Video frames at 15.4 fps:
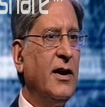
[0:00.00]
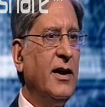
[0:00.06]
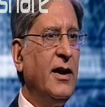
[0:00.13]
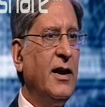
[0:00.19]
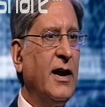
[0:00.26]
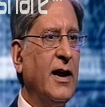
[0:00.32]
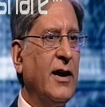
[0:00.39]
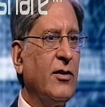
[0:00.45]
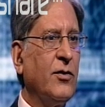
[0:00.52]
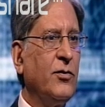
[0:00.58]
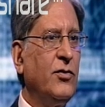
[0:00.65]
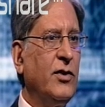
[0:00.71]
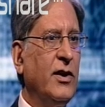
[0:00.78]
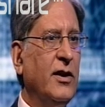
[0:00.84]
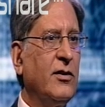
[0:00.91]
a head of
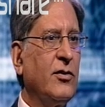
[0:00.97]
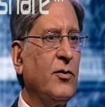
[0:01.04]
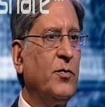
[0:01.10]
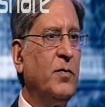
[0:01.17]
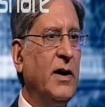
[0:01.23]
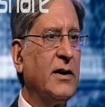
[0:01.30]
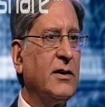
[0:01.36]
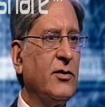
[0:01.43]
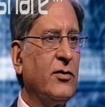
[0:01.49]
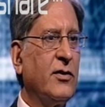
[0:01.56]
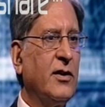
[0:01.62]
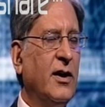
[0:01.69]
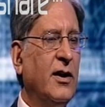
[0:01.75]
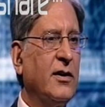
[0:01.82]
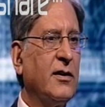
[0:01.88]
state of
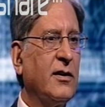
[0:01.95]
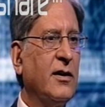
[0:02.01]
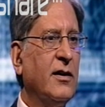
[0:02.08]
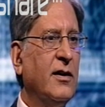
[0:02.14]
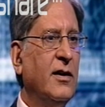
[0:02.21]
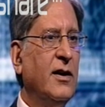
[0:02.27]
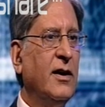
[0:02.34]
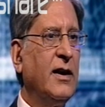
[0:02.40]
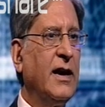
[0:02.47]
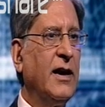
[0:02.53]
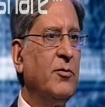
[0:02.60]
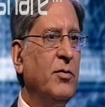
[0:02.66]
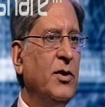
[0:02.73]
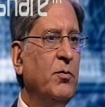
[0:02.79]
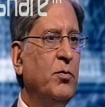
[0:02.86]
Pakistan
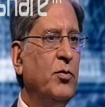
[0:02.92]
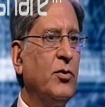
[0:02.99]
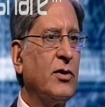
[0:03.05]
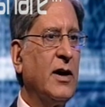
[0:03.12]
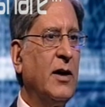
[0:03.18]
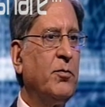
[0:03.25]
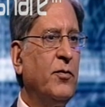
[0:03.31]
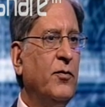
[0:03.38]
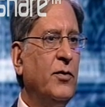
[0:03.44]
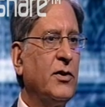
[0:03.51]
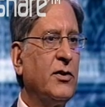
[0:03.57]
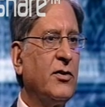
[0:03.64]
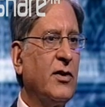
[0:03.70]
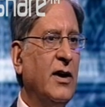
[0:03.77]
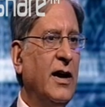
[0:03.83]
can be put up for
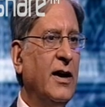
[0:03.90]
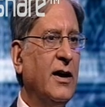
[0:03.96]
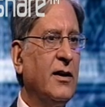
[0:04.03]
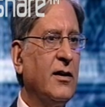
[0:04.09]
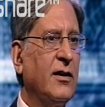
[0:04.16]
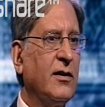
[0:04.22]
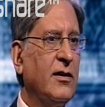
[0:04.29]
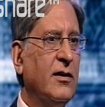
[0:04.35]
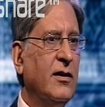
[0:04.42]
trial,